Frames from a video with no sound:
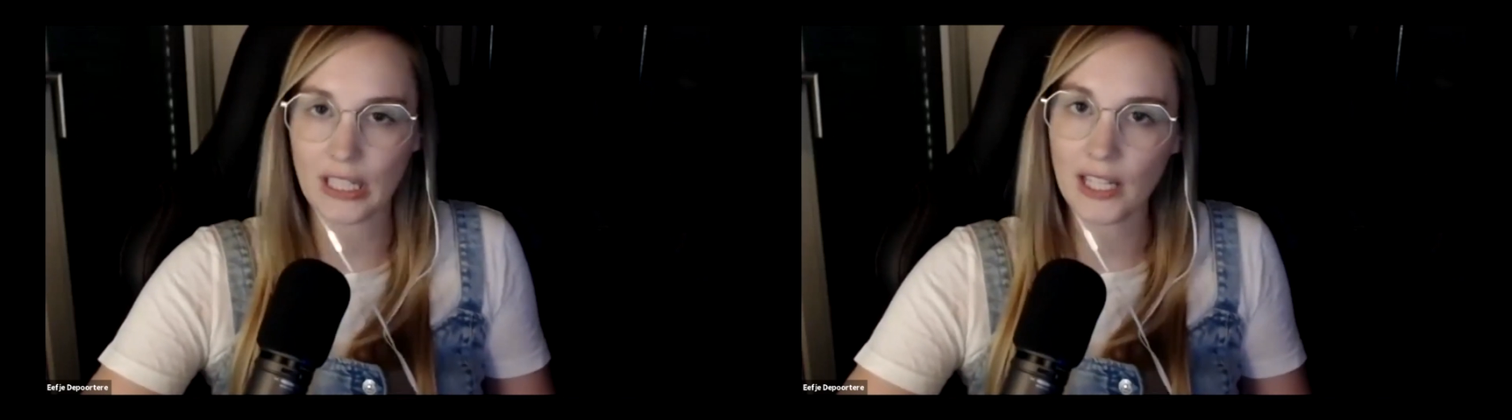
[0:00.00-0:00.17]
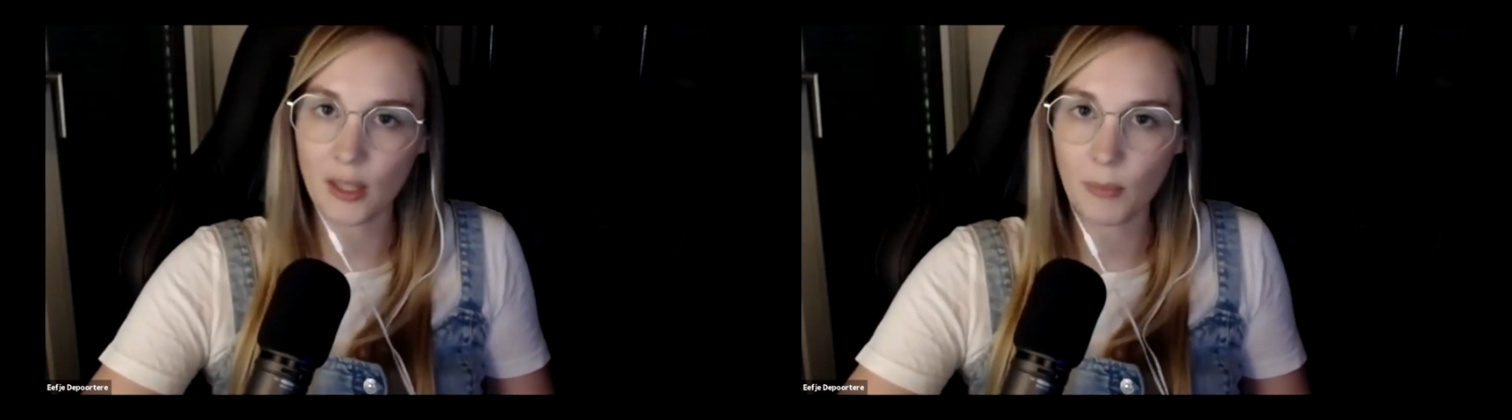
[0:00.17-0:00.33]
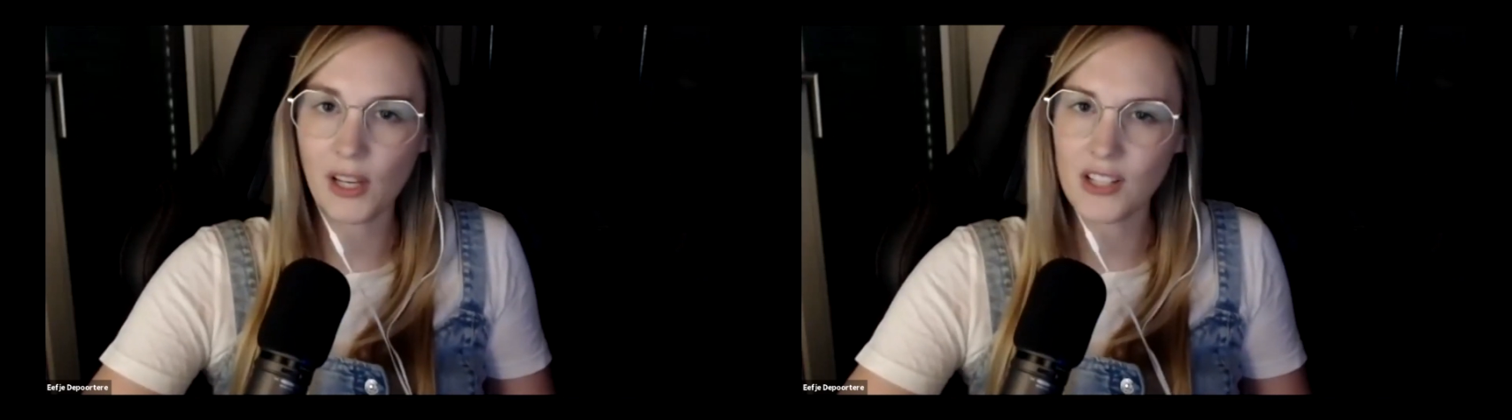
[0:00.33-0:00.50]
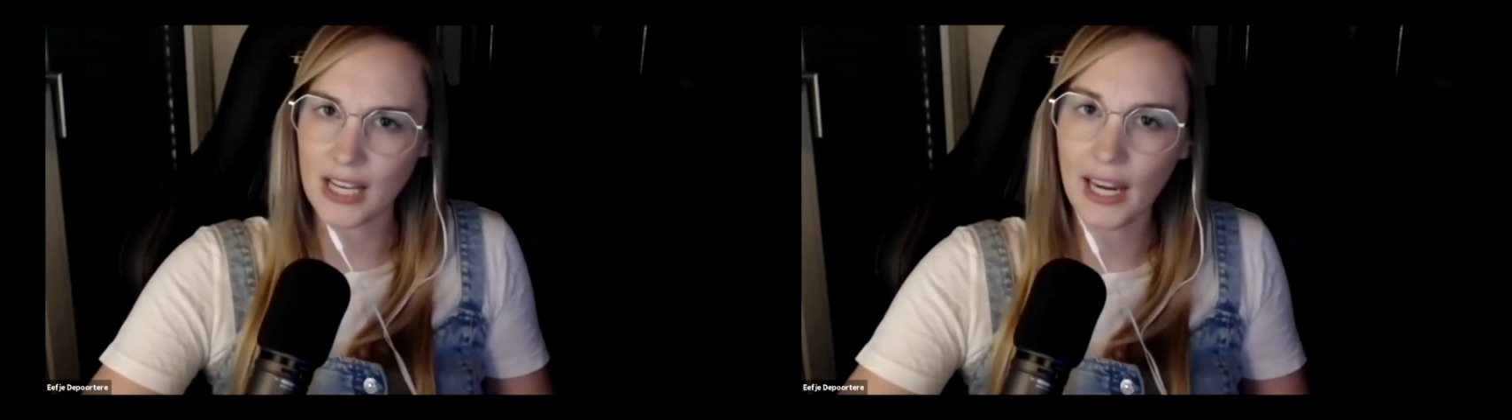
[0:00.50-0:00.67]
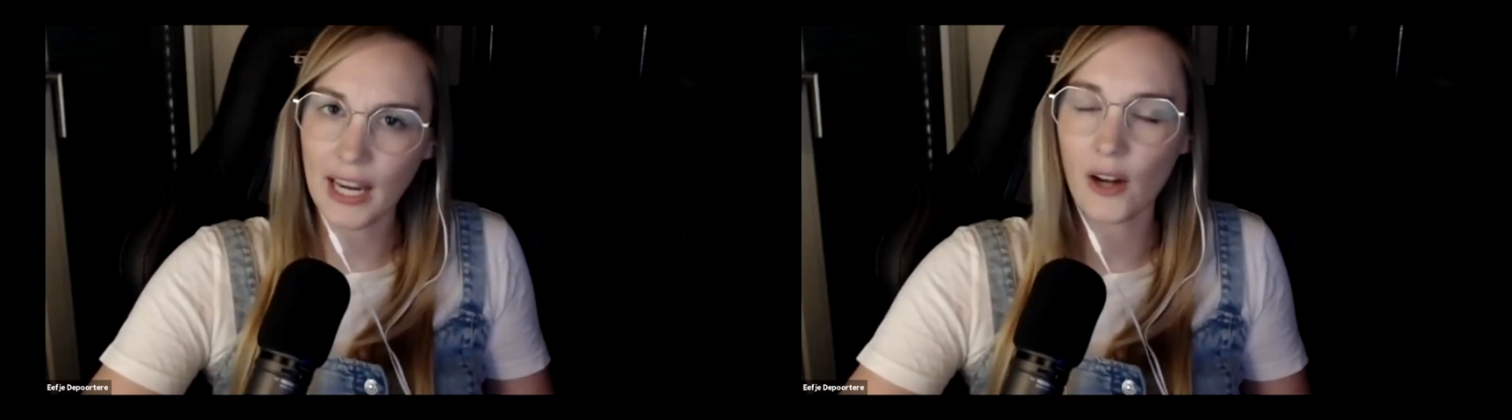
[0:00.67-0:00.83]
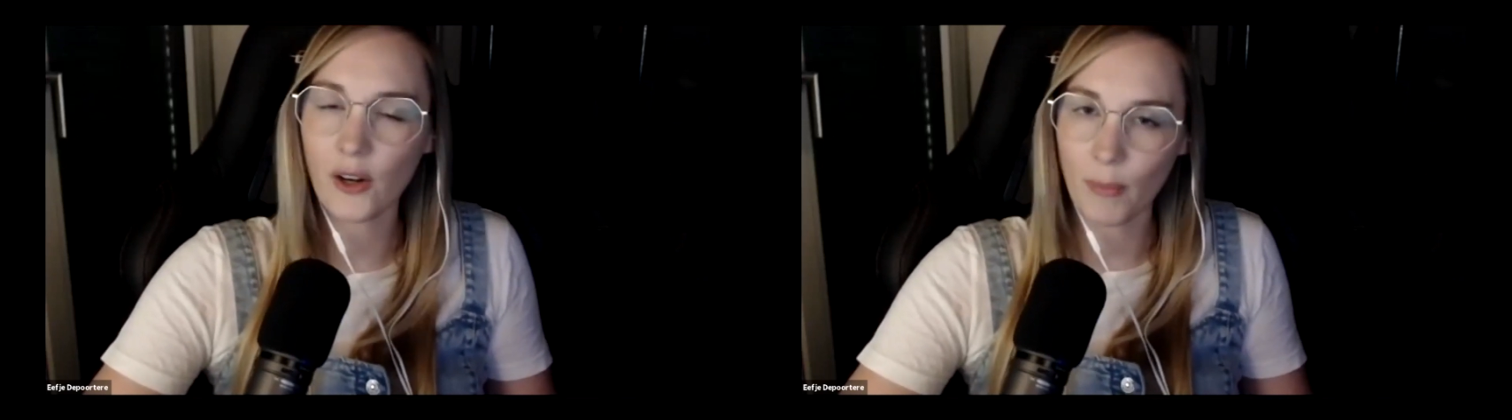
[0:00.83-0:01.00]
in it because I
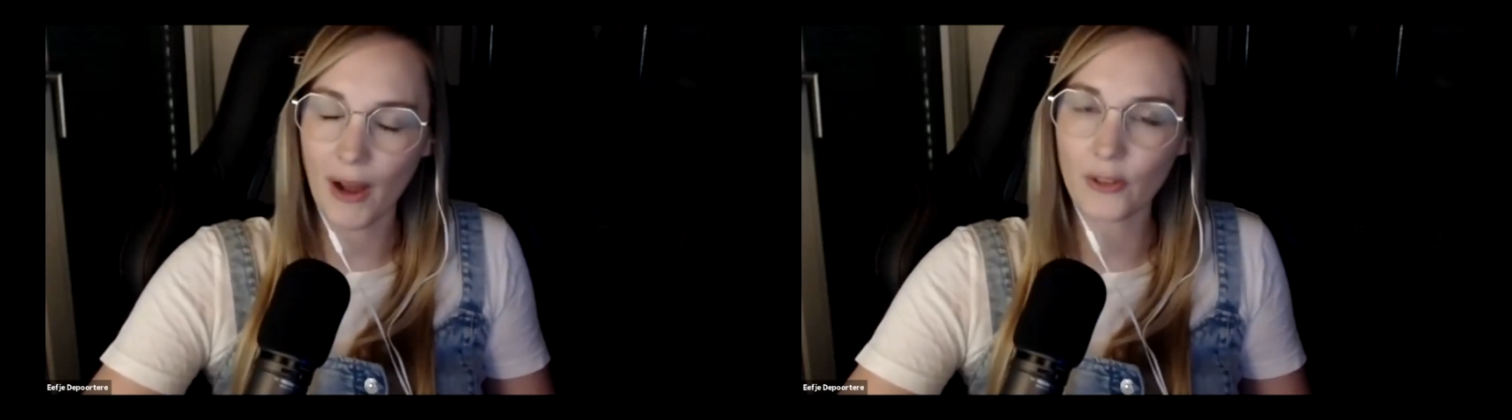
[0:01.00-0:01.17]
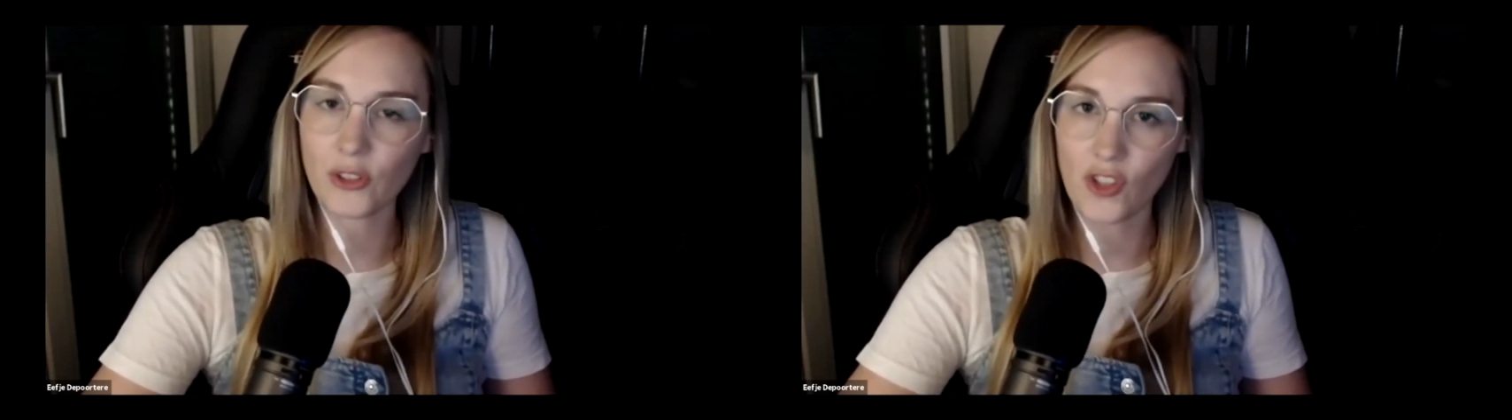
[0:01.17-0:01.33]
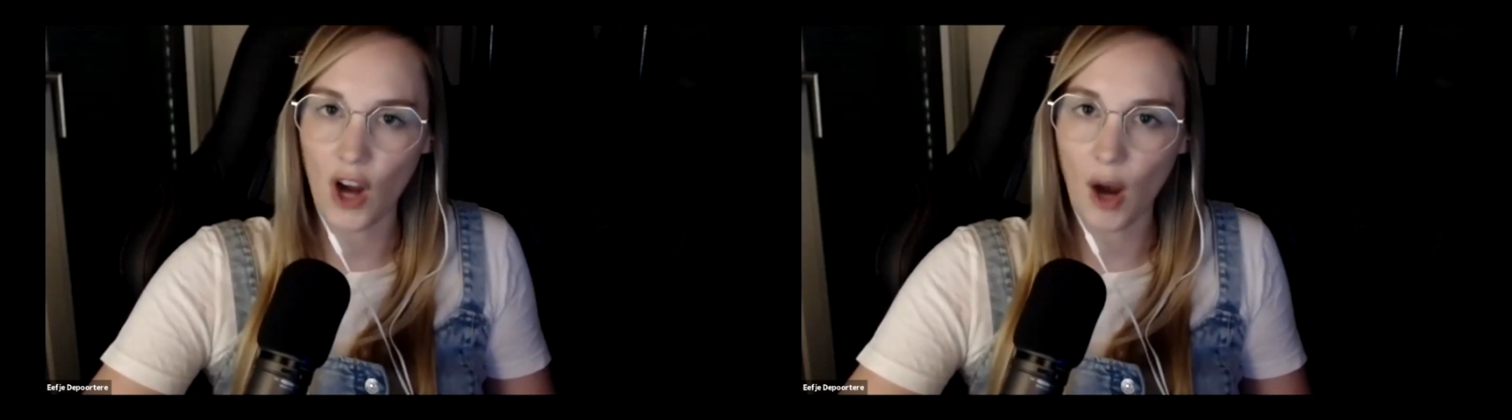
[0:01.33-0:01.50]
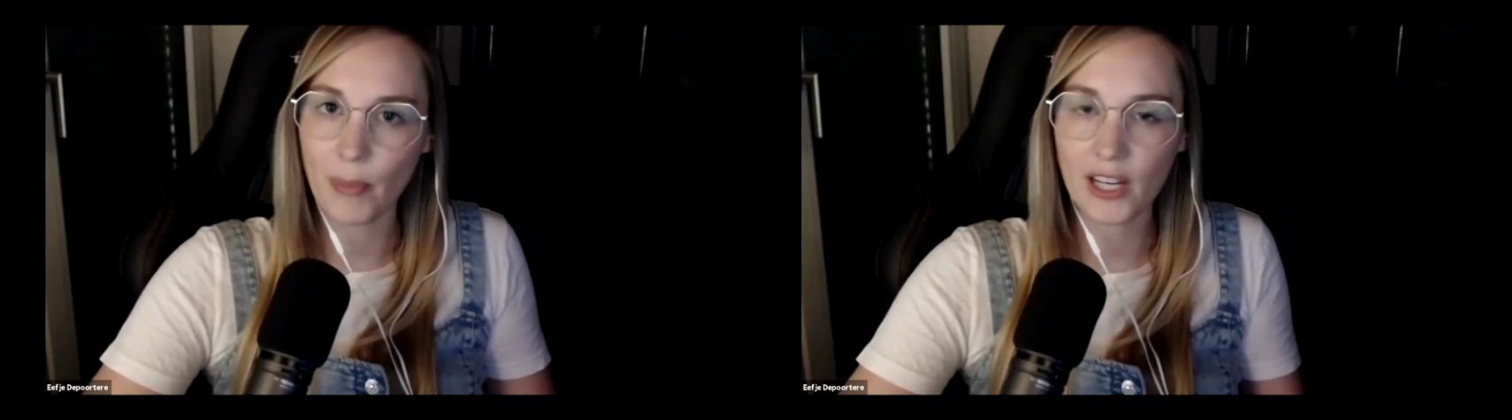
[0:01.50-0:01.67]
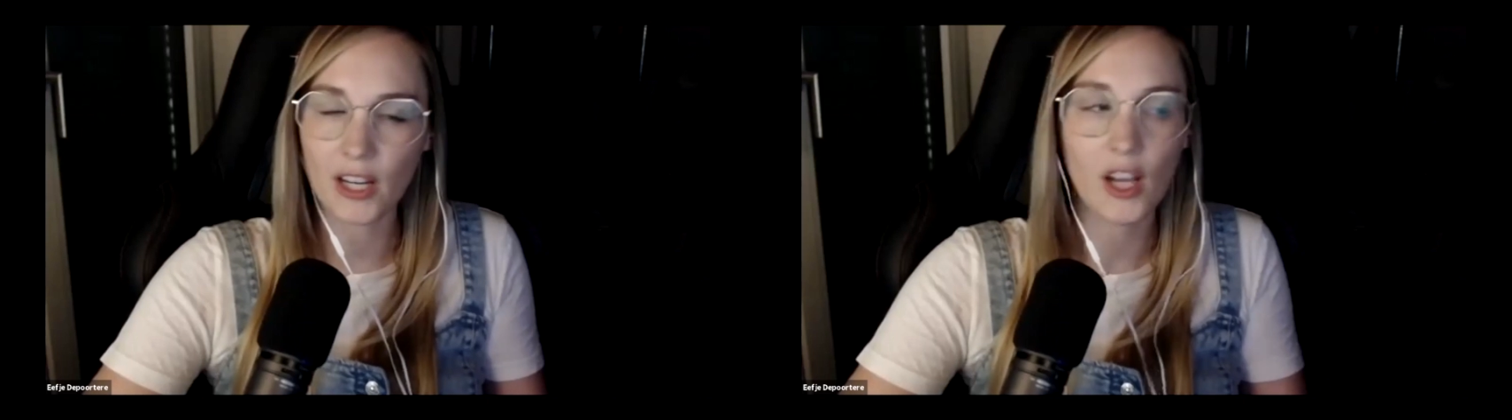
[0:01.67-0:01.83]
cared about the topic,